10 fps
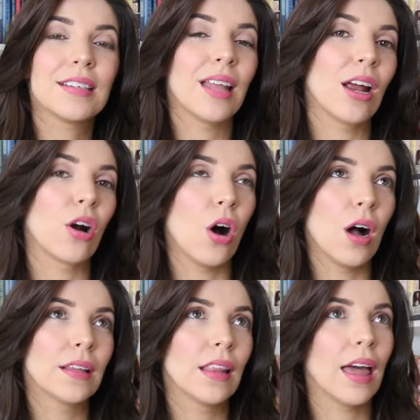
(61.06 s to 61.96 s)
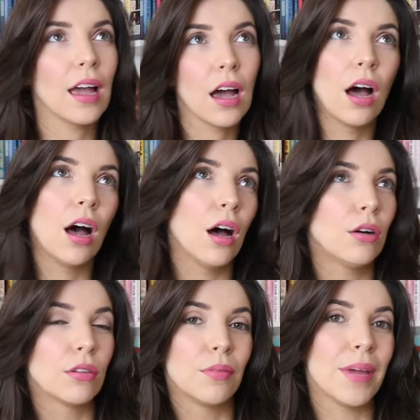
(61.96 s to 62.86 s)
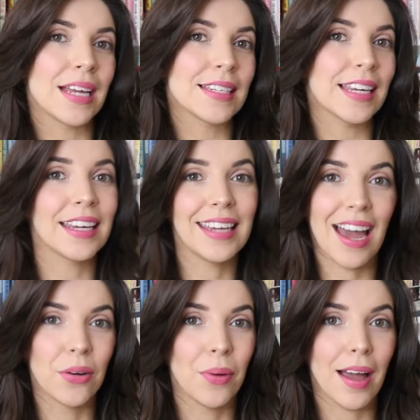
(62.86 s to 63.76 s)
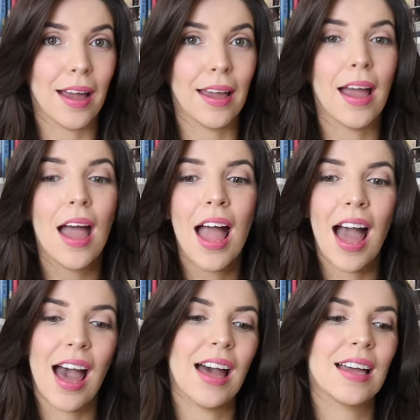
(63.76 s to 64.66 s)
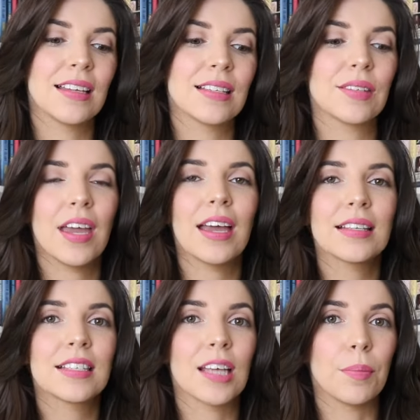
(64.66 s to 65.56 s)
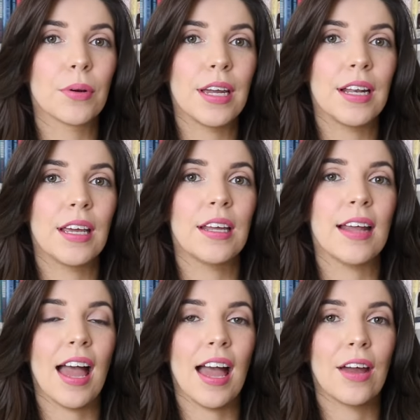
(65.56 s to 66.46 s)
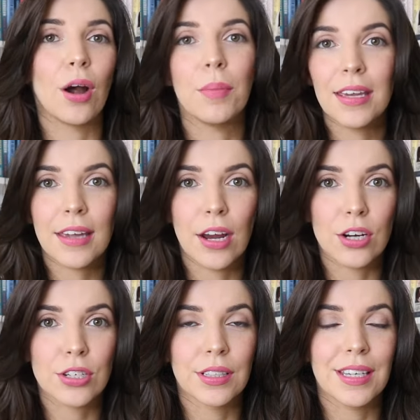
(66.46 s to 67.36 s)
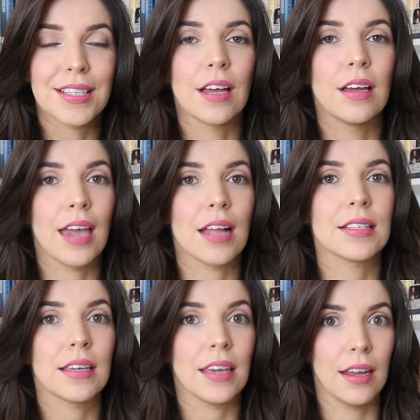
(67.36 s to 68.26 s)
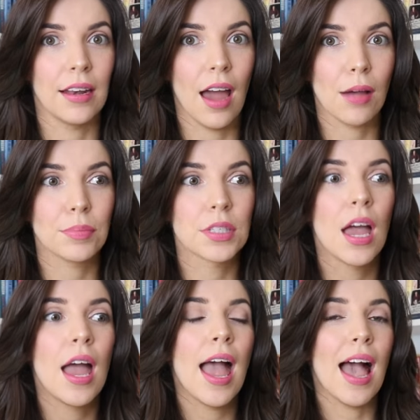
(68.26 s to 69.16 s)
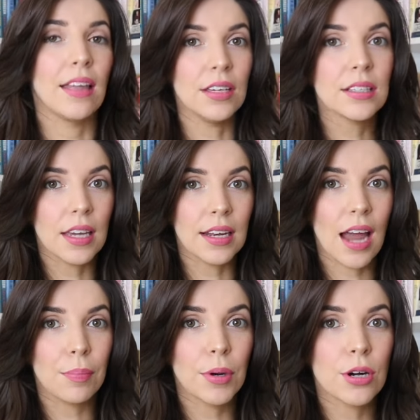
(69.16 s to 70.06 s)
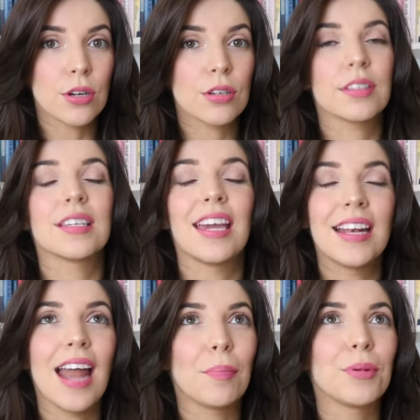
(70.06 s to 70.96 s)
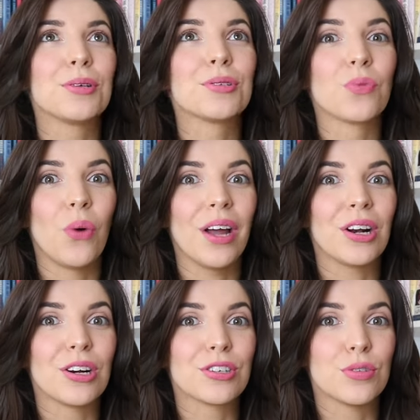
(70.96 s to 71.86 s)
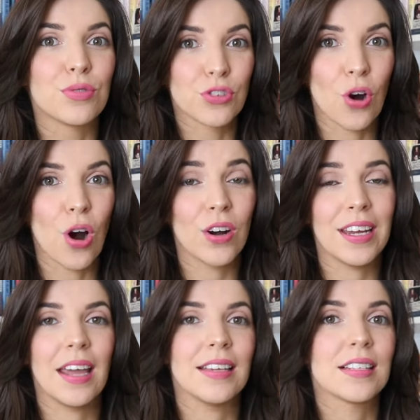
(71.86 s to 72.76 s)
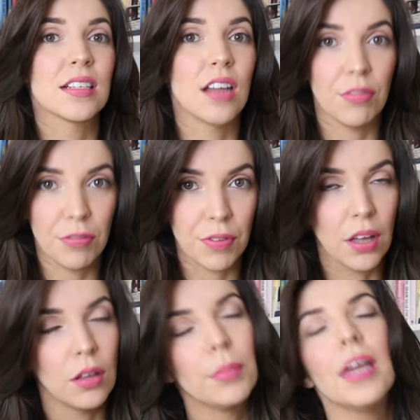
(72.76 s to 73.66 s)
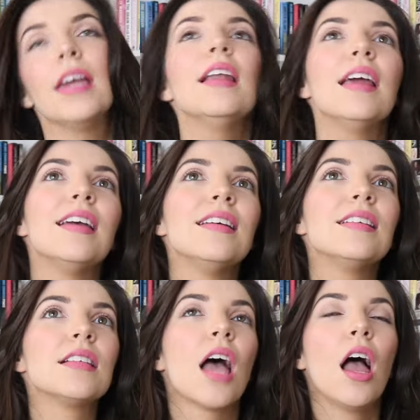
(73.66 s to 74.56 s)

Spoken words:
They're on like a romantic getaway and they get separated and our main character Lisa gets kidnapped. And these kidnappers want her to star in a snuff film. It is